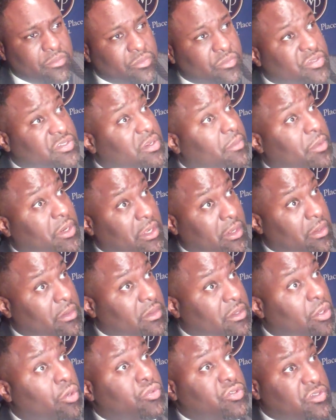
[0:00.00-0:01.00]
some of the
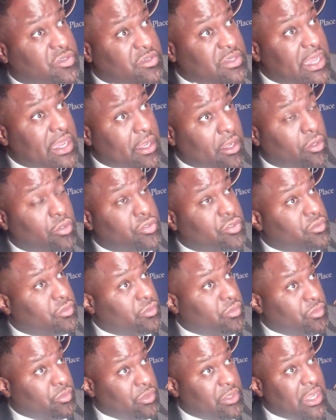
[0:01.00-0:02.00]
coaches that coach
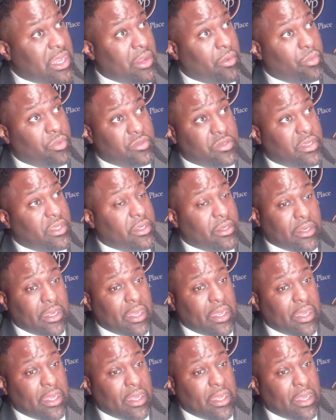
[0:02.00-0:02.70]
when I was here,